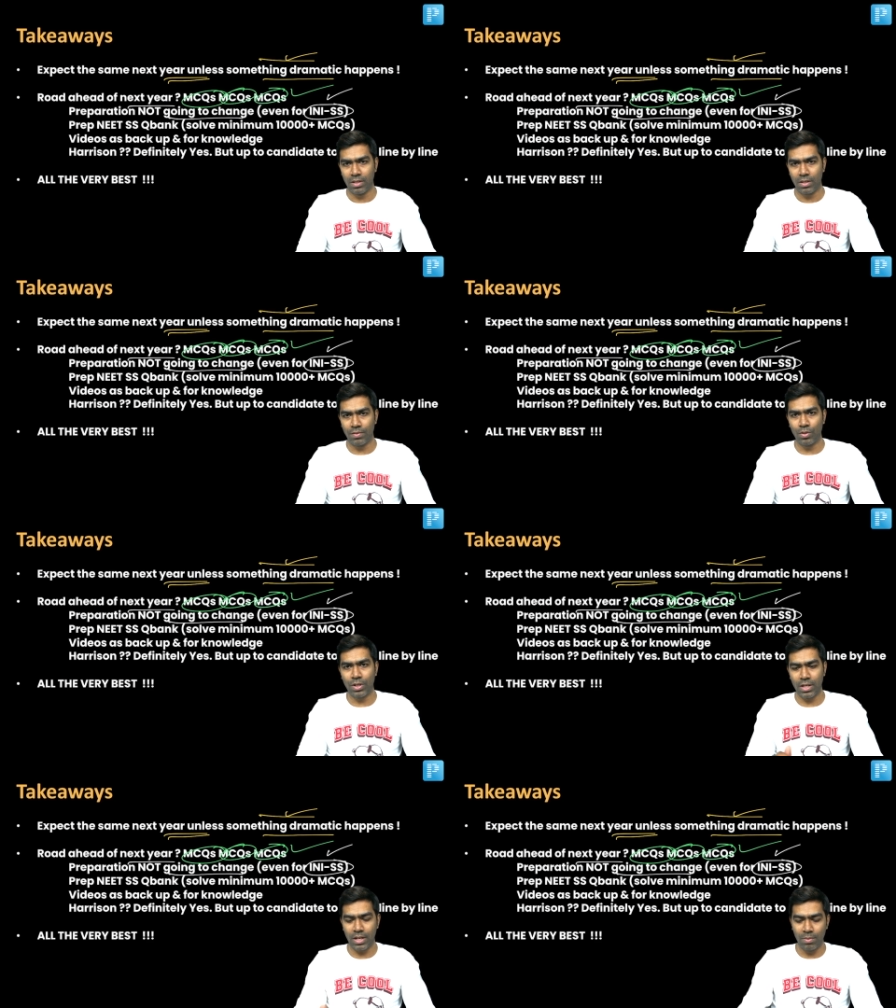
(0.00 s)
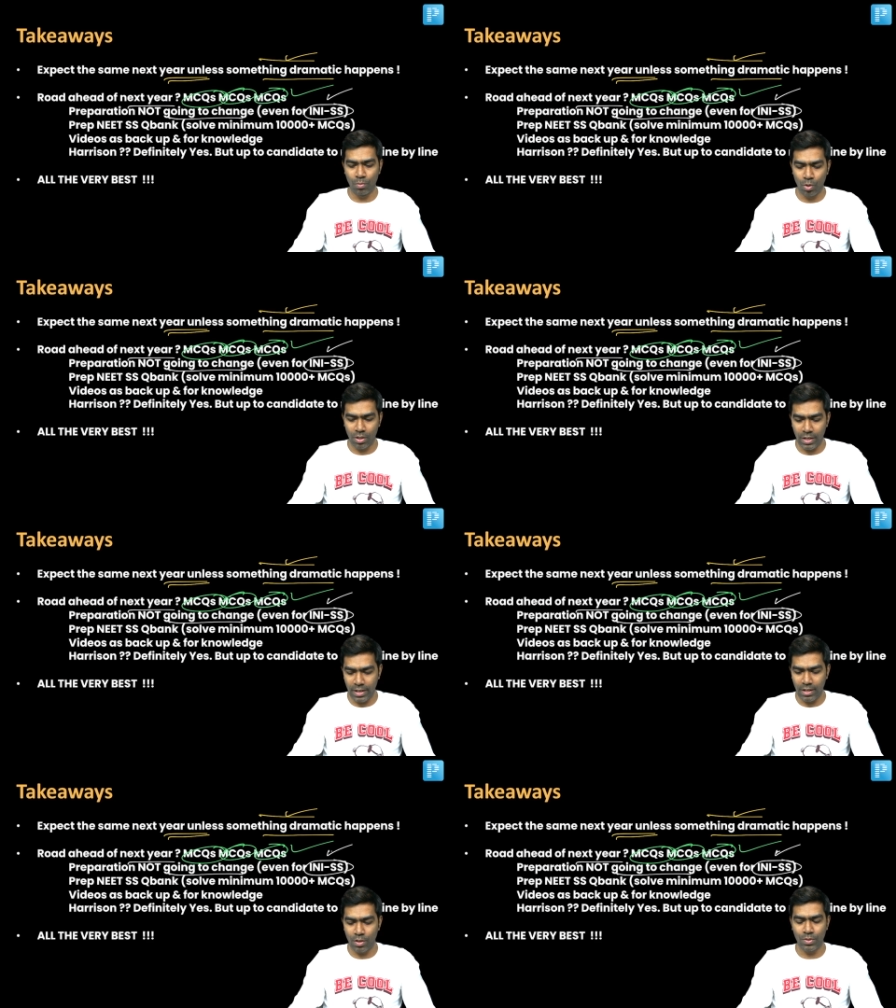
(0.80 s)
Even though we can get more
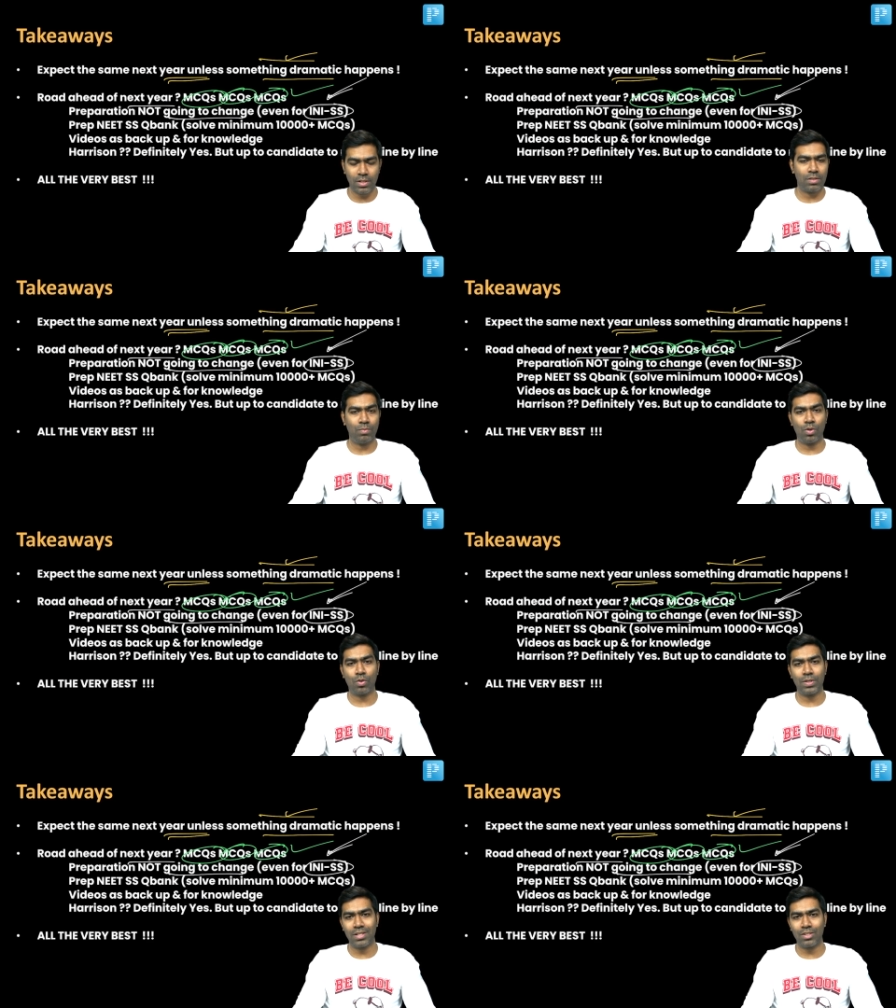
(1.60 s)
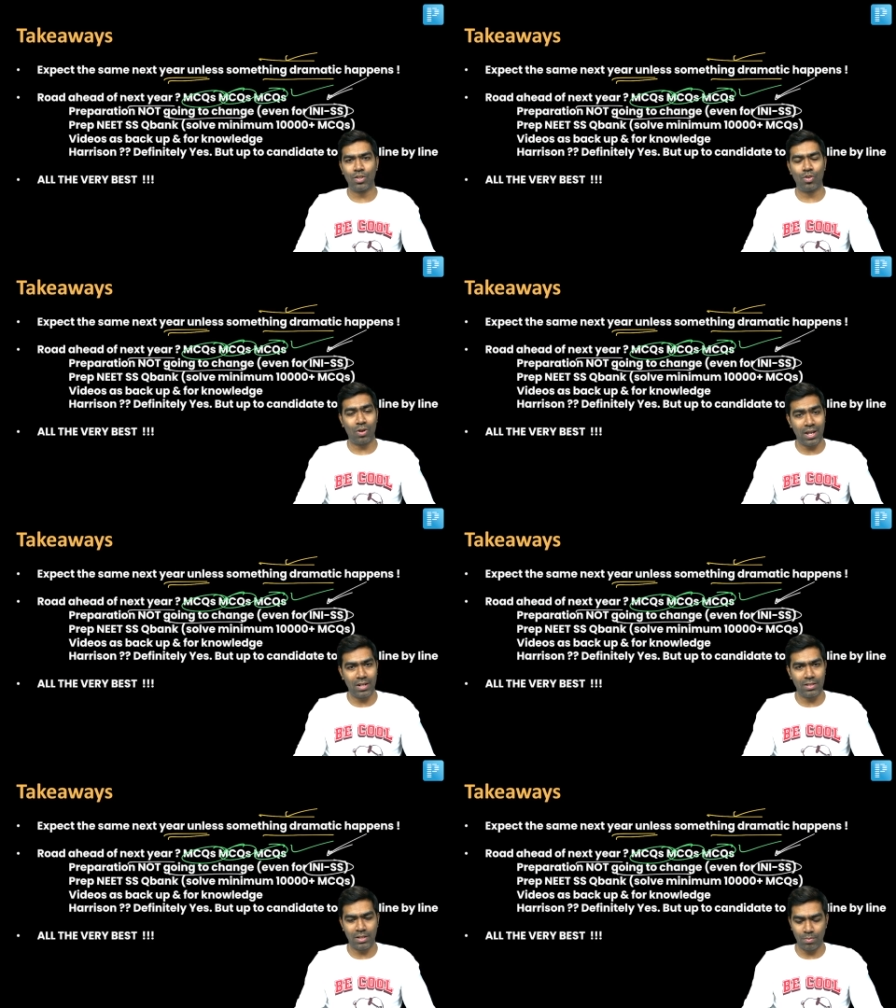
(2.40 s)
clinical questions, more questions on
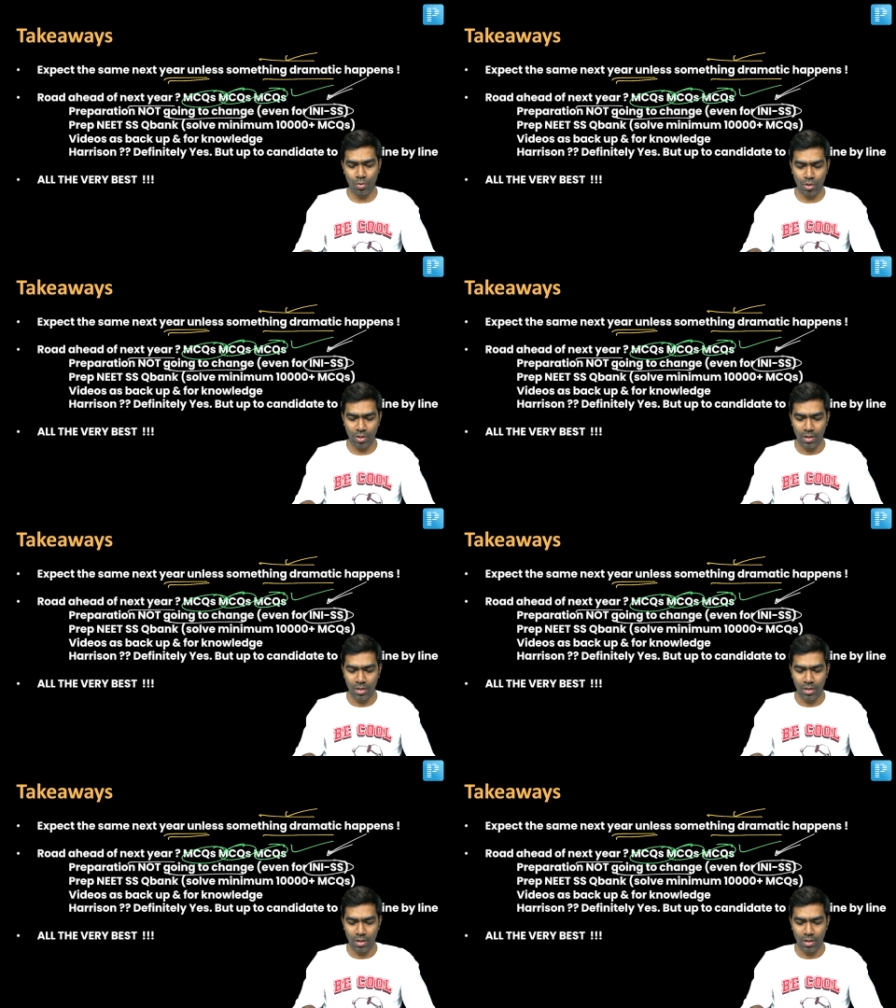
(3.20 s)
trials, and more